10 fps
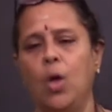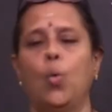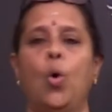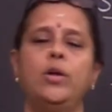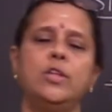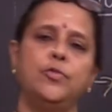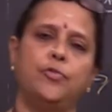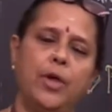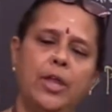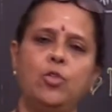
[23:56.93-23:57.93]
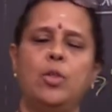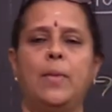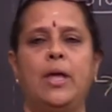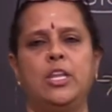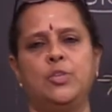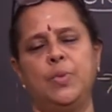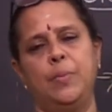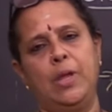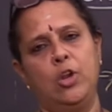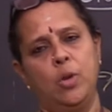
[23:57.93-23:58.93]
What is fair to the management
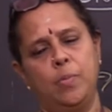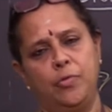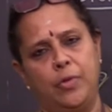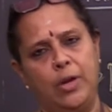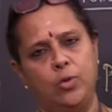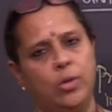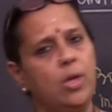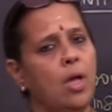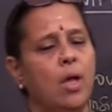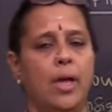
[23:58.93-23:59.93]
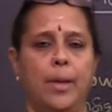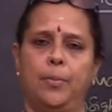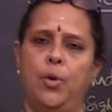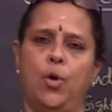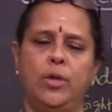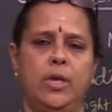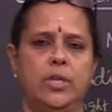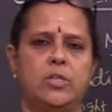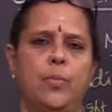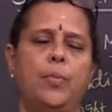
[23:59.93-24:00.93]
may not be fair to the employees.